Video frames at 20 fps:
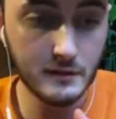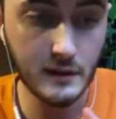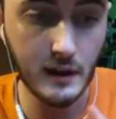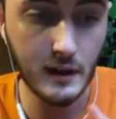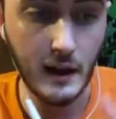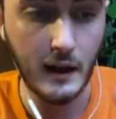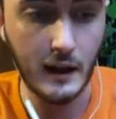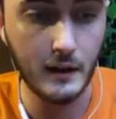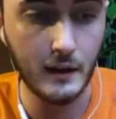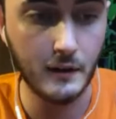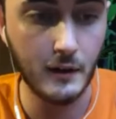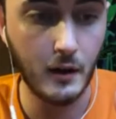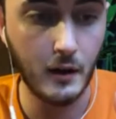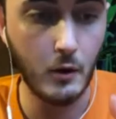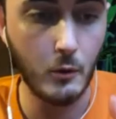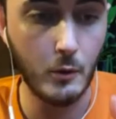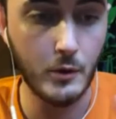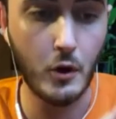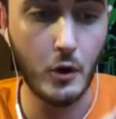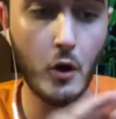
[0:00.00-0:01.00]
And
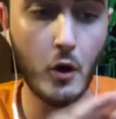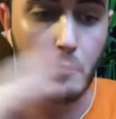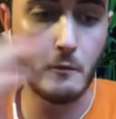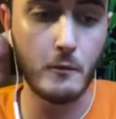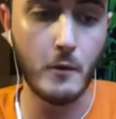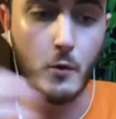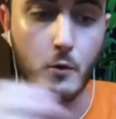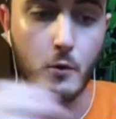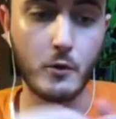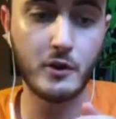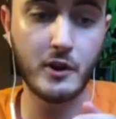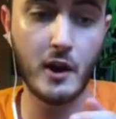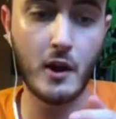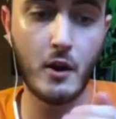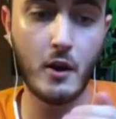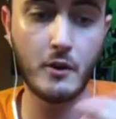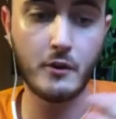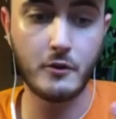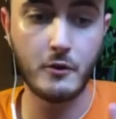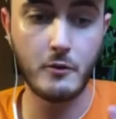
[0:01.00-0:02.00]
with all the vocals, I
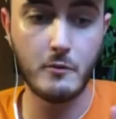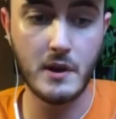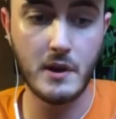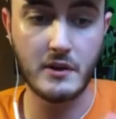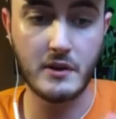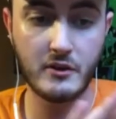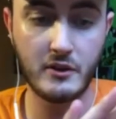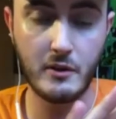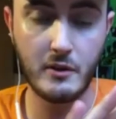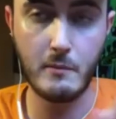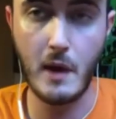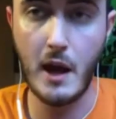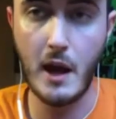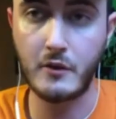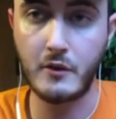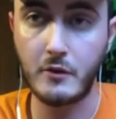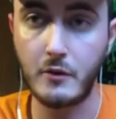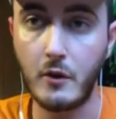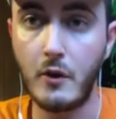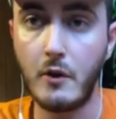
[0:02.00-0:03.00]
also mixed and
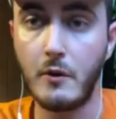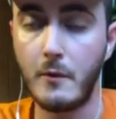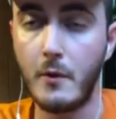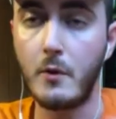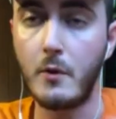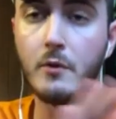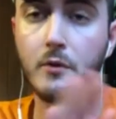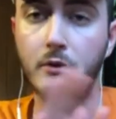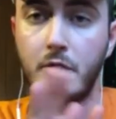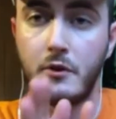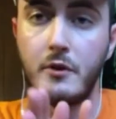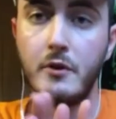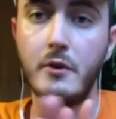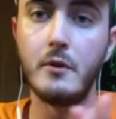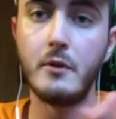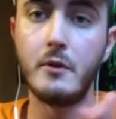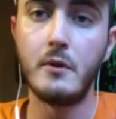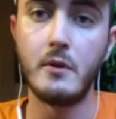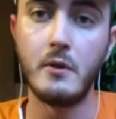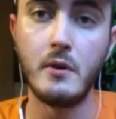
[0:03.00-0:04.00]
mastered all the vocals
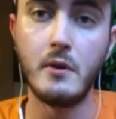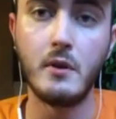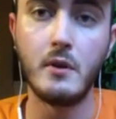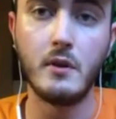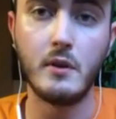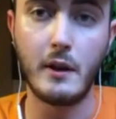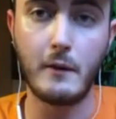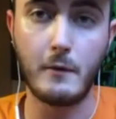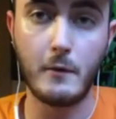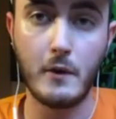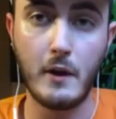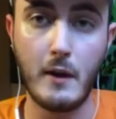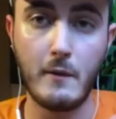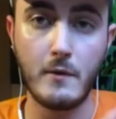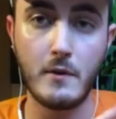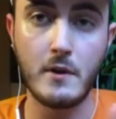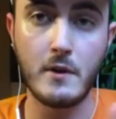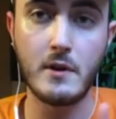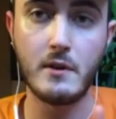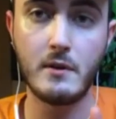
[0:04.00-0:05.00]
too, like for
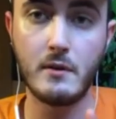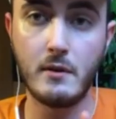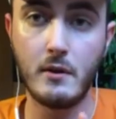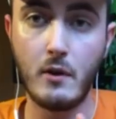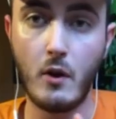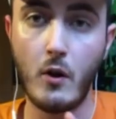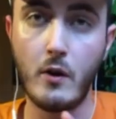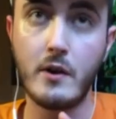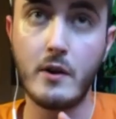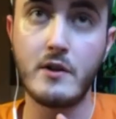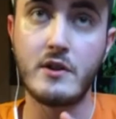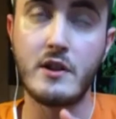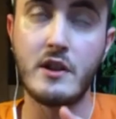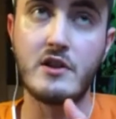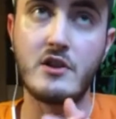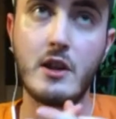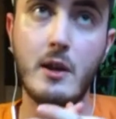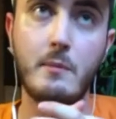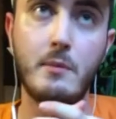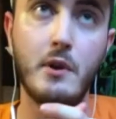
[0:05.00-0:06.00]
every artist
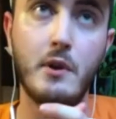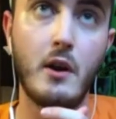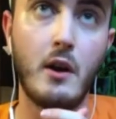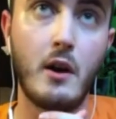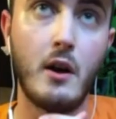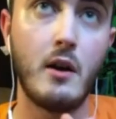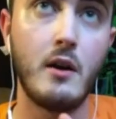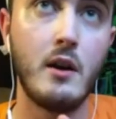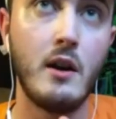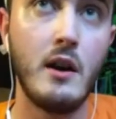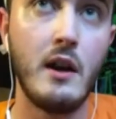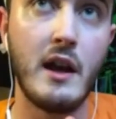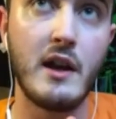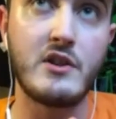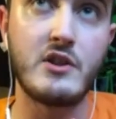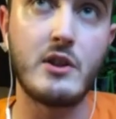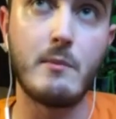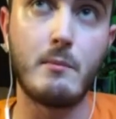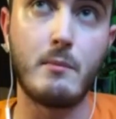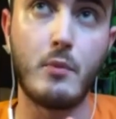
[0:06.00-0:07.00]
except
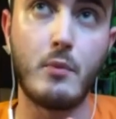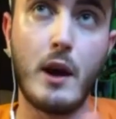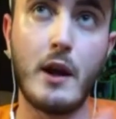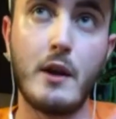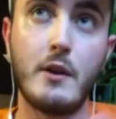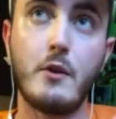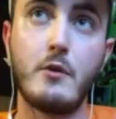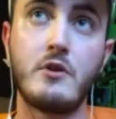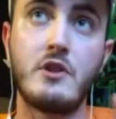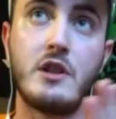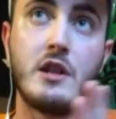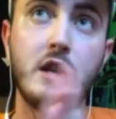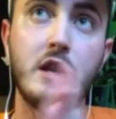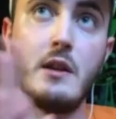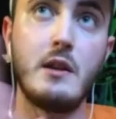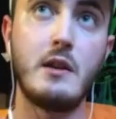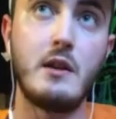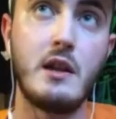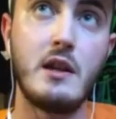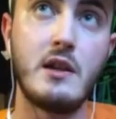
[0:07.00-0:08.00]
Brando's.
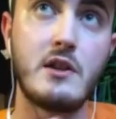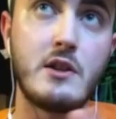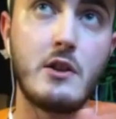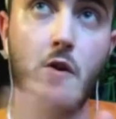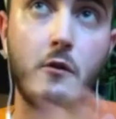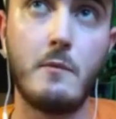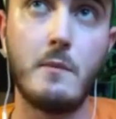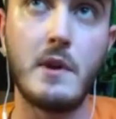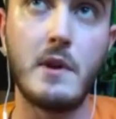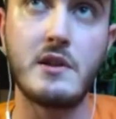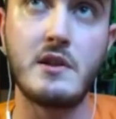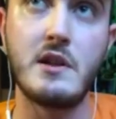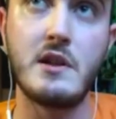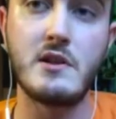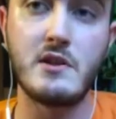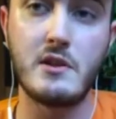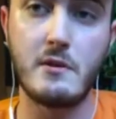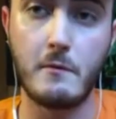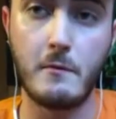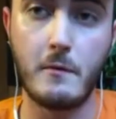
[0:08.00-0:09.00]
He self mixed
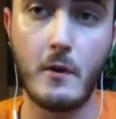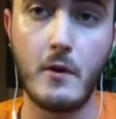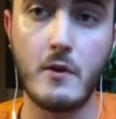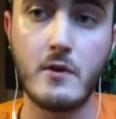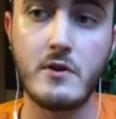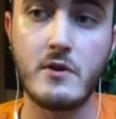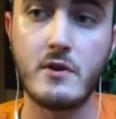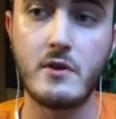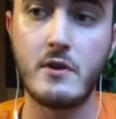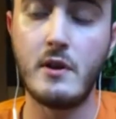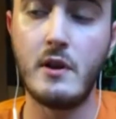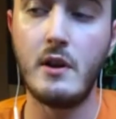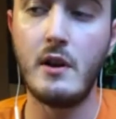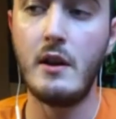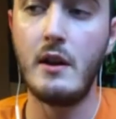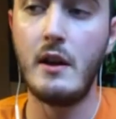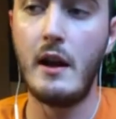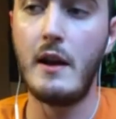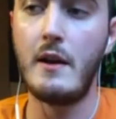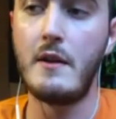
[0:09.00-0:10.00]
his at first,
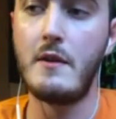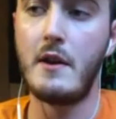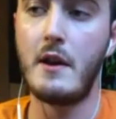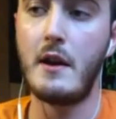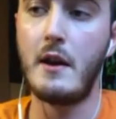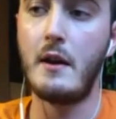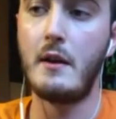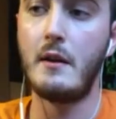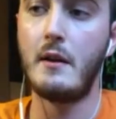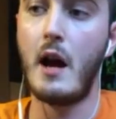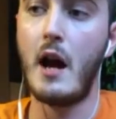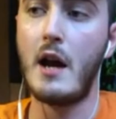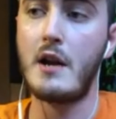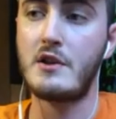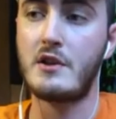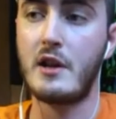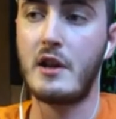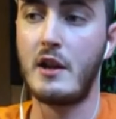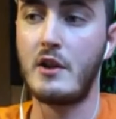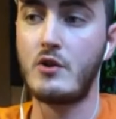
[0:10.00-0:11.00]
and then I
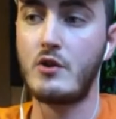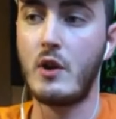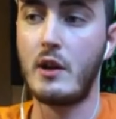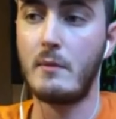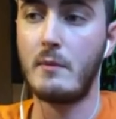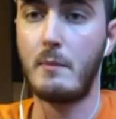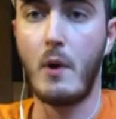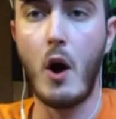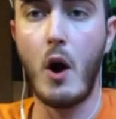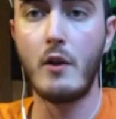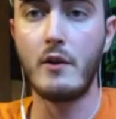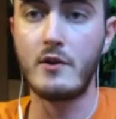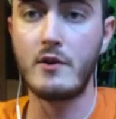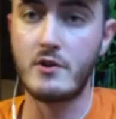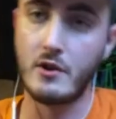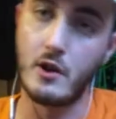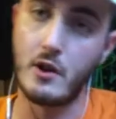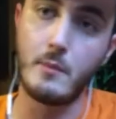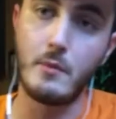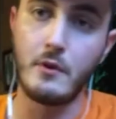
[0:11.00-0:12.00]
just kind of tried to polish
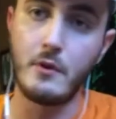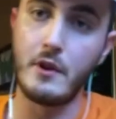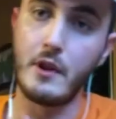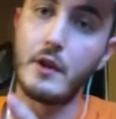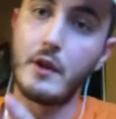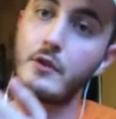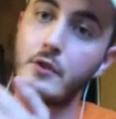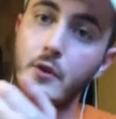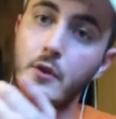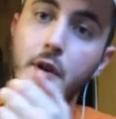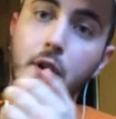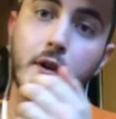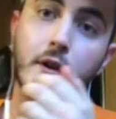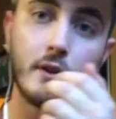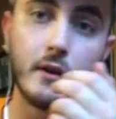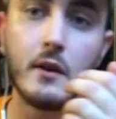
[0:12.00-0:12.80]
a couple things on it.